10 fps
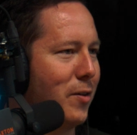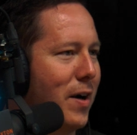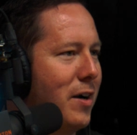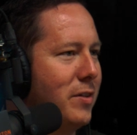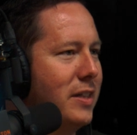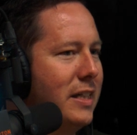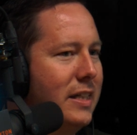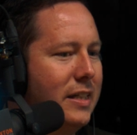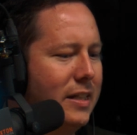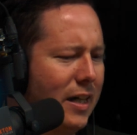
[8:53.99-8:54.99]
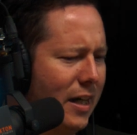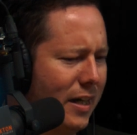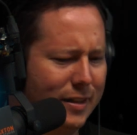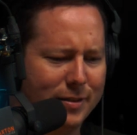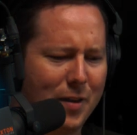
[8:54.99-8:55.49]
around,
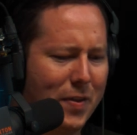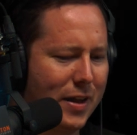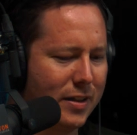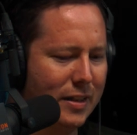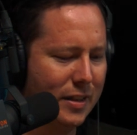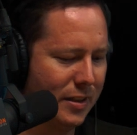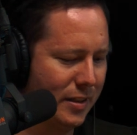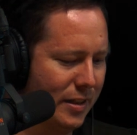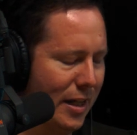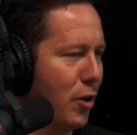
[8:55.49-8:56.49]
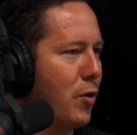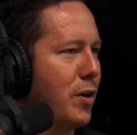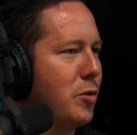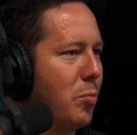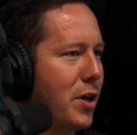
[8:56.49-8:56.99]
I think near
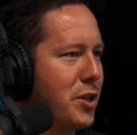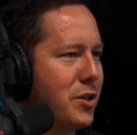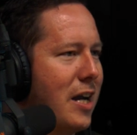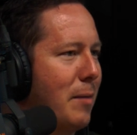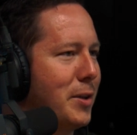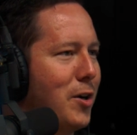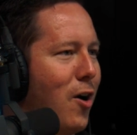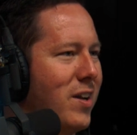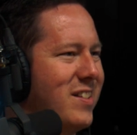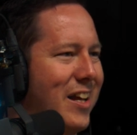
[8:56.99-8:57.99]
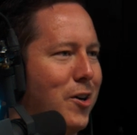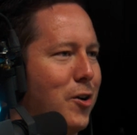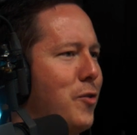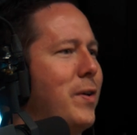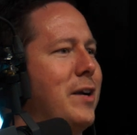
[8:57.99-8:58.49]
Crystal Bridges, Compton Gardens, and
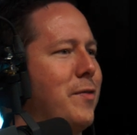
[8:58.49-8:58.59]
heard 3